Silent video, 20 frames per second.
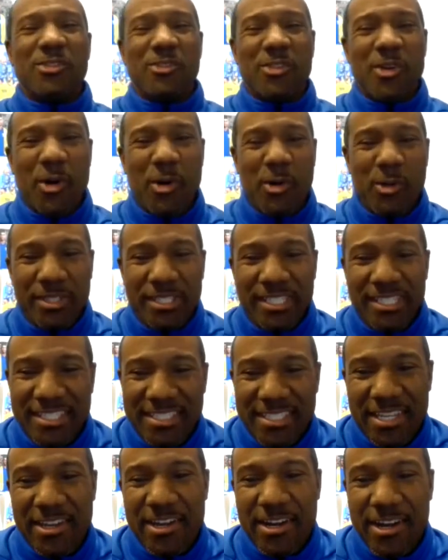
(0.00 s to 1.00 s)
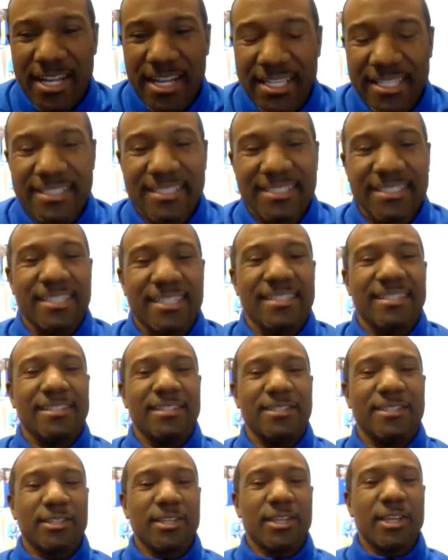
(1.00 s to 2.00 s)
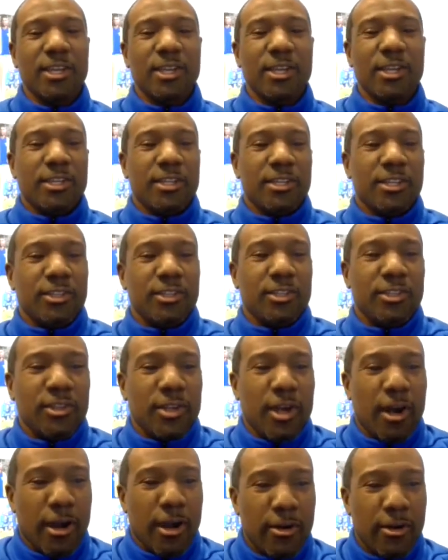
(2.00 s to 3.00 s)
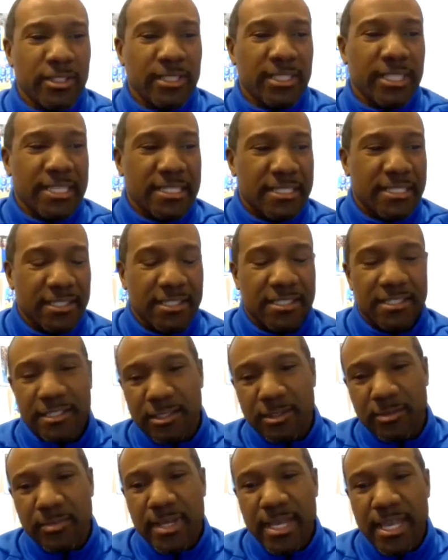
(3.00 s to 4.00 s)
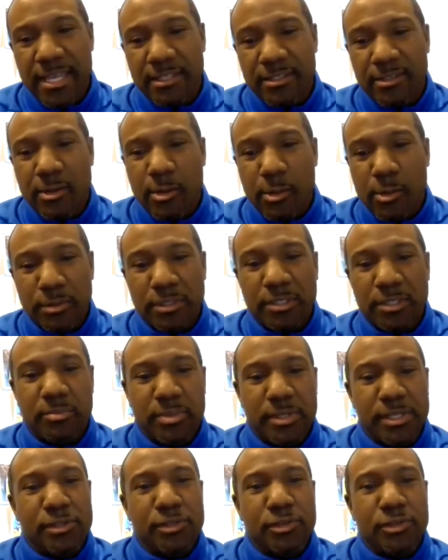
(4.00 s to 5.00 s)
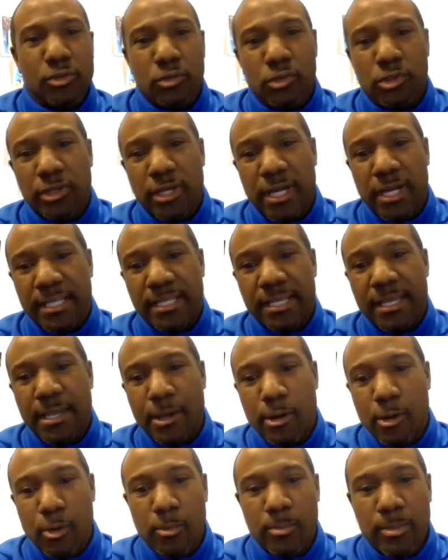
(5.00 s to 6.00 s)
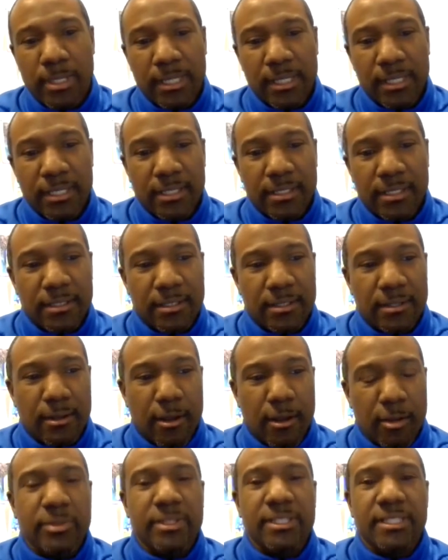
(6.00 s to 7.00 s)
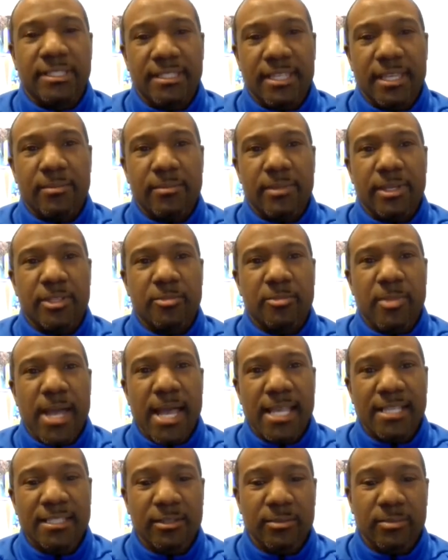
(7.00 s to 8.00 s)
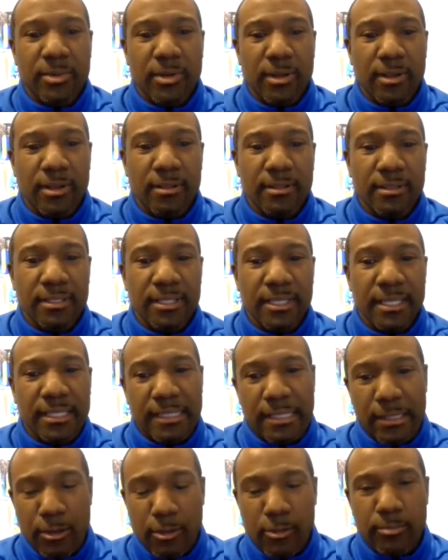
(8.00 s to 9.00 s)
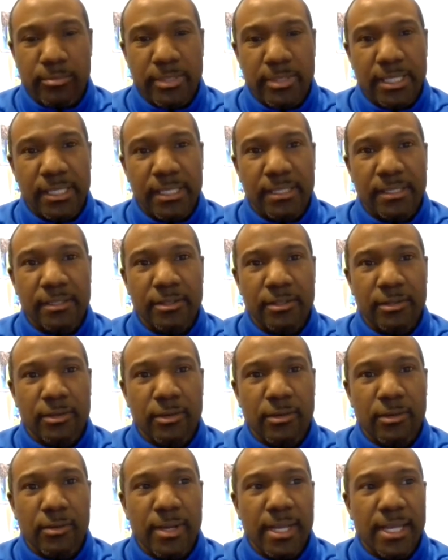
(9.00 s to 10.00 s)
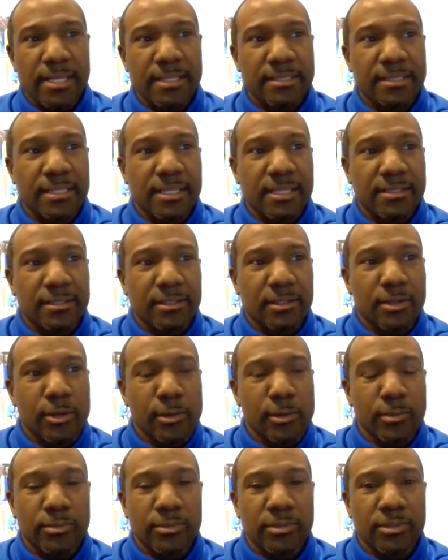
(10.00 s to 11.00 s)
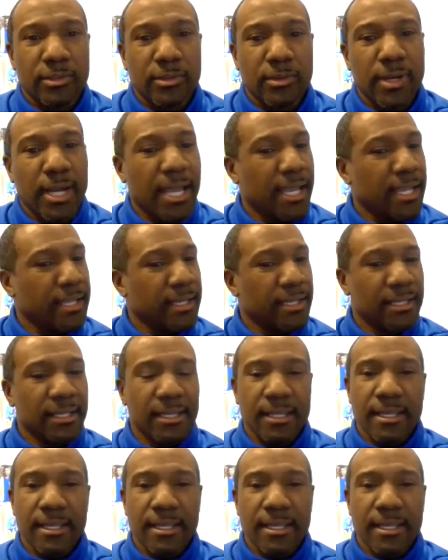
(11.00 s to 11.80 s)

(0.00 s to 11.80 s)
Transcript: you only JR, I can say this. Our relationship has only been you trying to help Albany State men's basketball and helped me, you know, as as a coach. So I,